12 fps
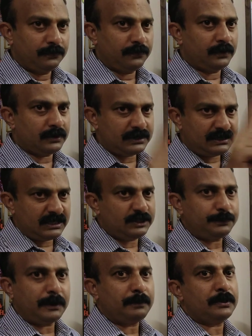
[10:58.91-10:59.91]
Force
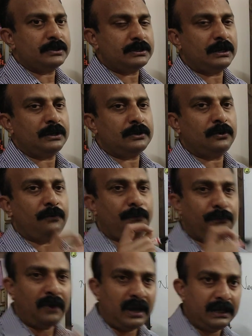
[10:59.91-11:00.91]
is proportional
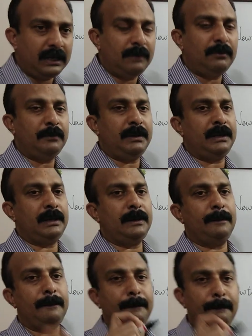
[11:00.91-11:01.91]
to final
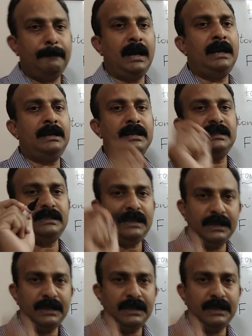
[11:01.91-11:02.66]
momentum minus